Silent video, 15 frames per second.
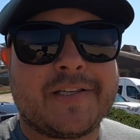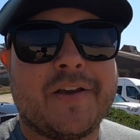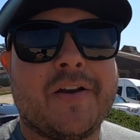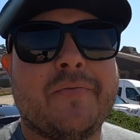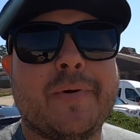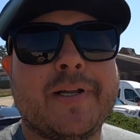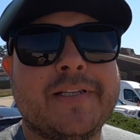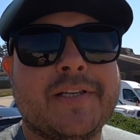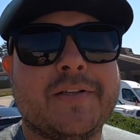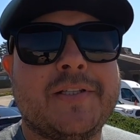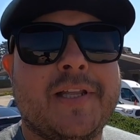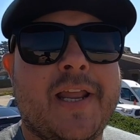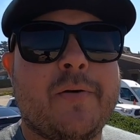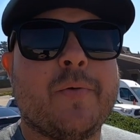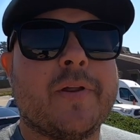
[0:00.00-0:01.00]
How's it going everybody? So
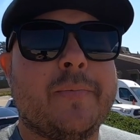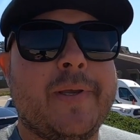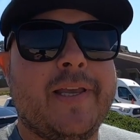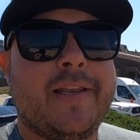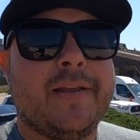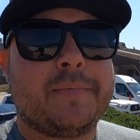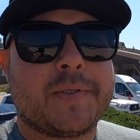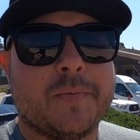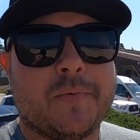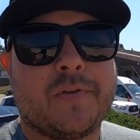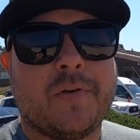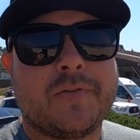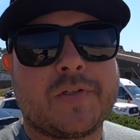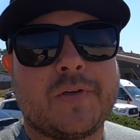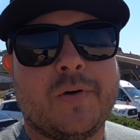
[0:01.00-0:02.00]
today we're going to be hitting up some
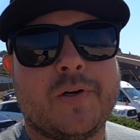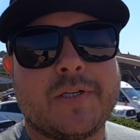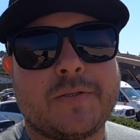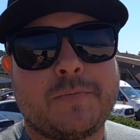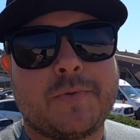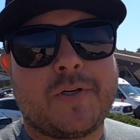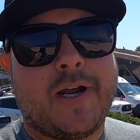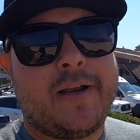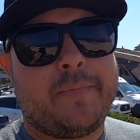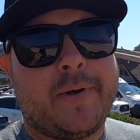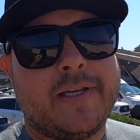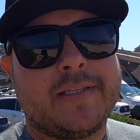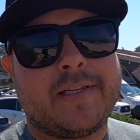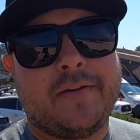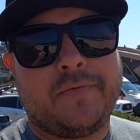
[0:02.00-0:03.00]
thrift stores, trying to
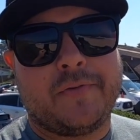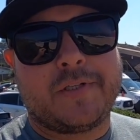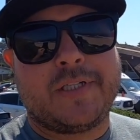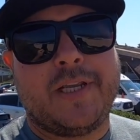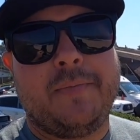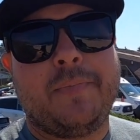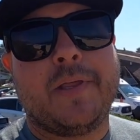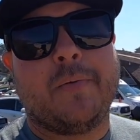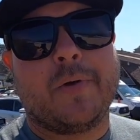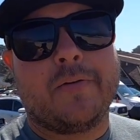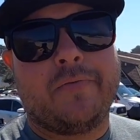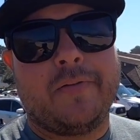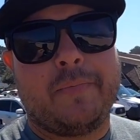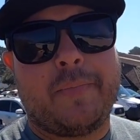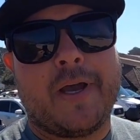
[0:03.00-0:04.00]
buy stuff for cheap that we
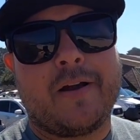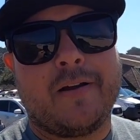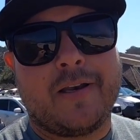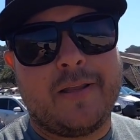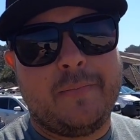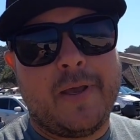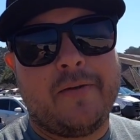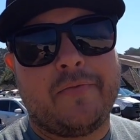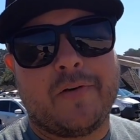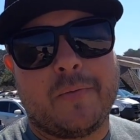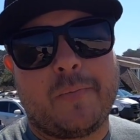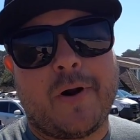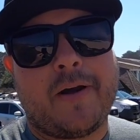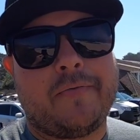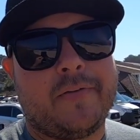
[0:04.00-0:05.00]
can flip back on eBay for
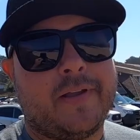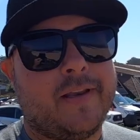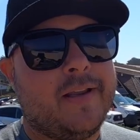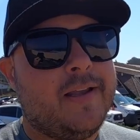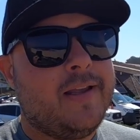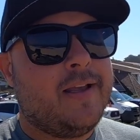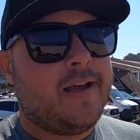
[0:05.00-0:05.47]
a profit.